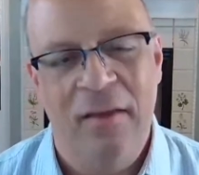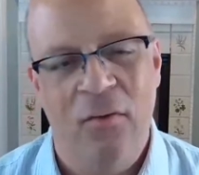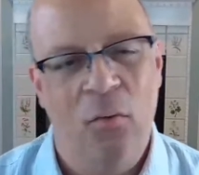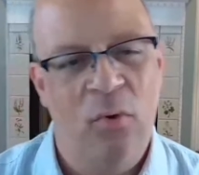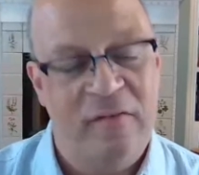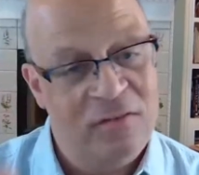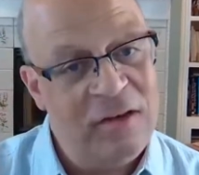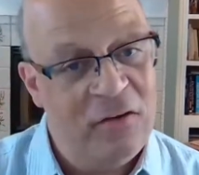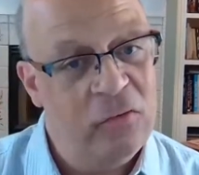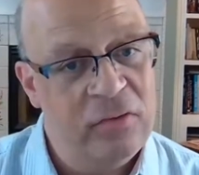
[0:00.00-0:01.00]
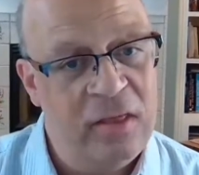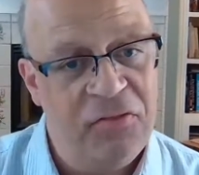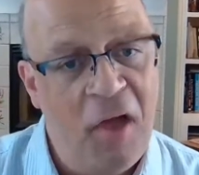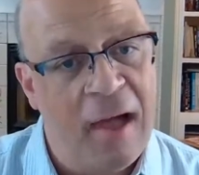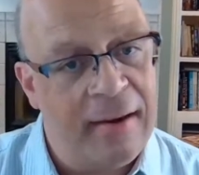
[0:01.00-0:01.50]
which is an interesting
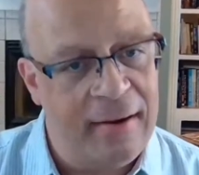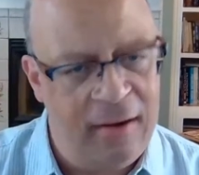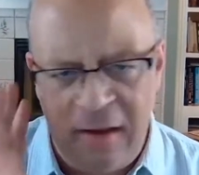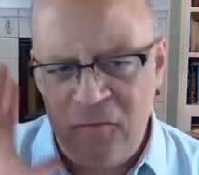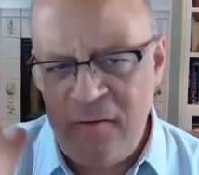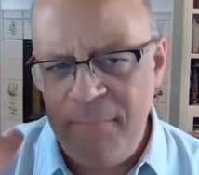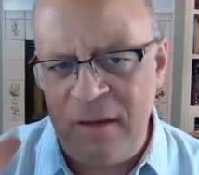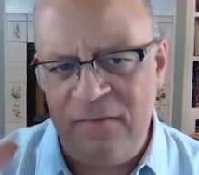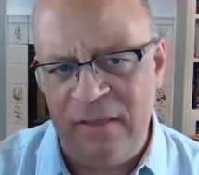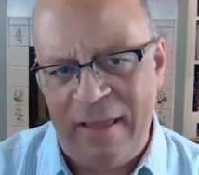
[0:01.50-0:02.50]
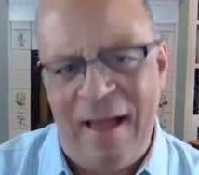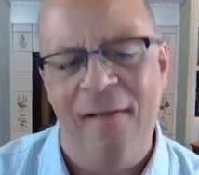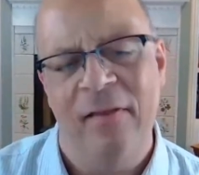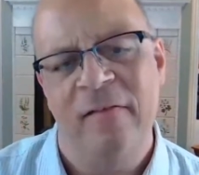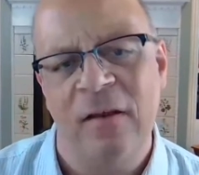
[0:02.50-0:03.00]
thought and an interesting bit of
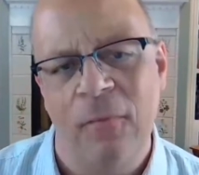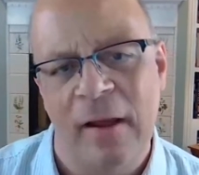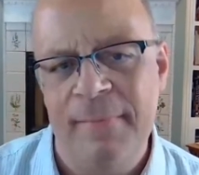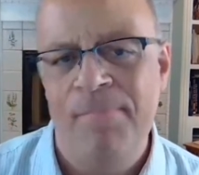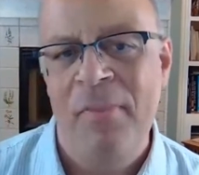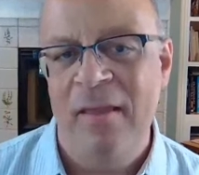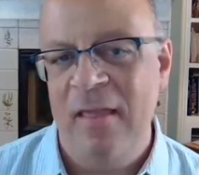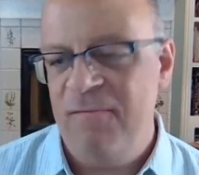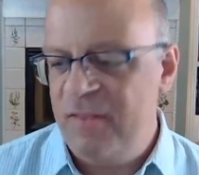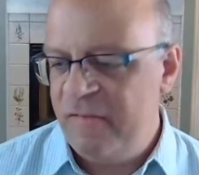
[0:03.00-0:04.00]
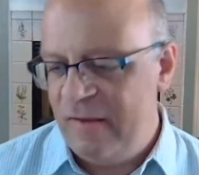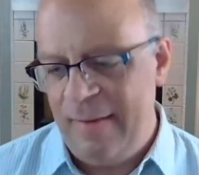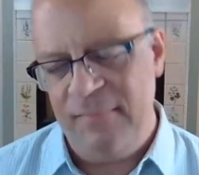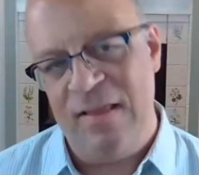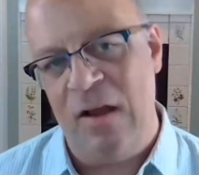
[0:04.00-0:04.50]
psychology, right? If the
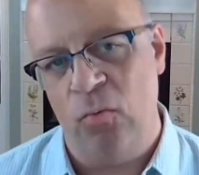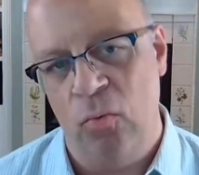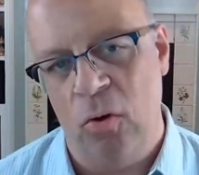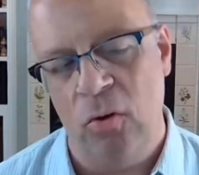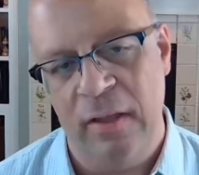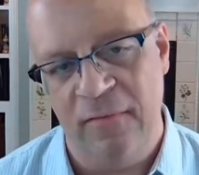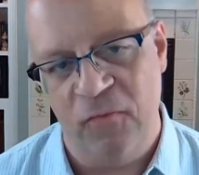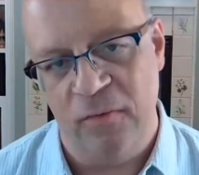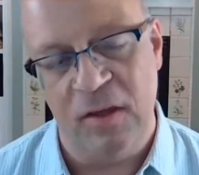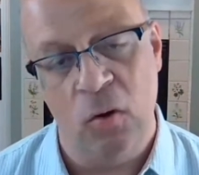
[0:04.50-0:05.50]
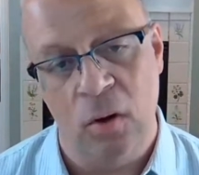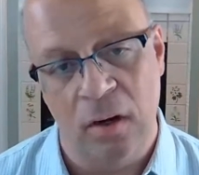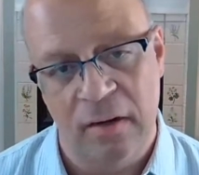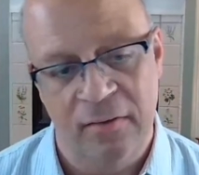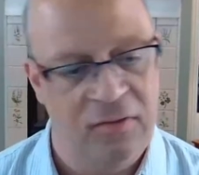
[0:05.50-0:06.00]
GM's not rolling for the
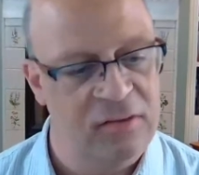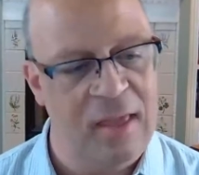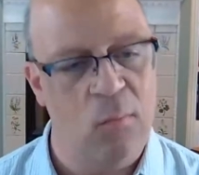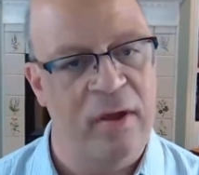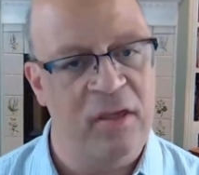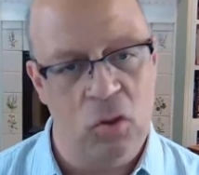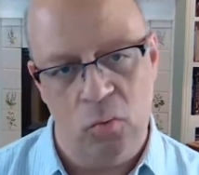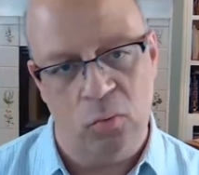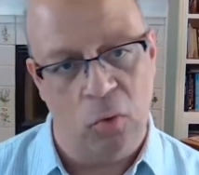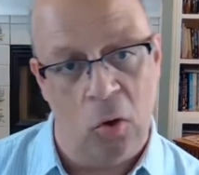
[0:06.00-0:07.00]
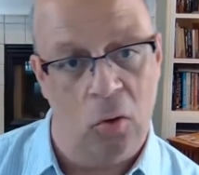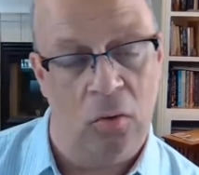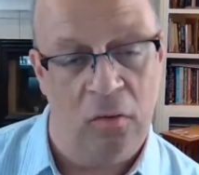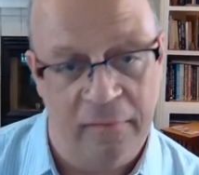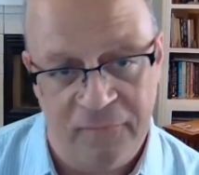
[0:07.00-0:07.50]
orc the same way you
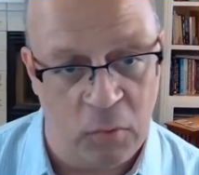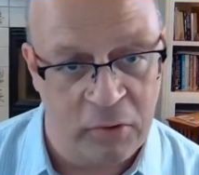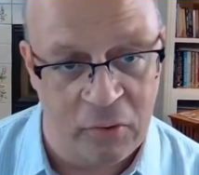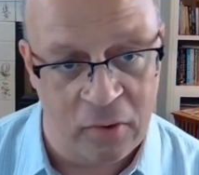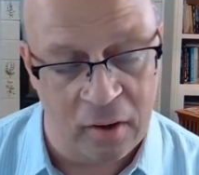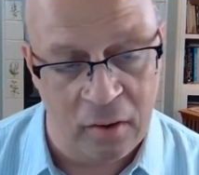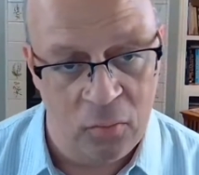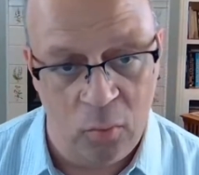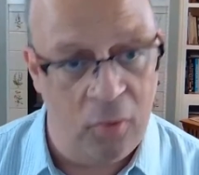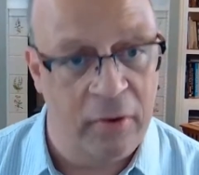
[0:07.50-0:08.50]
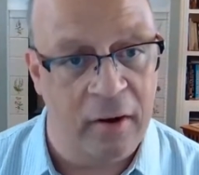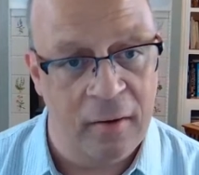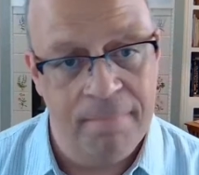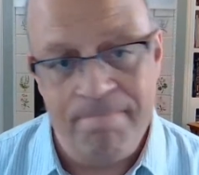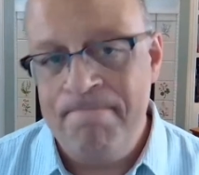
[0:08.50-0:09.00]
roll for your warrior,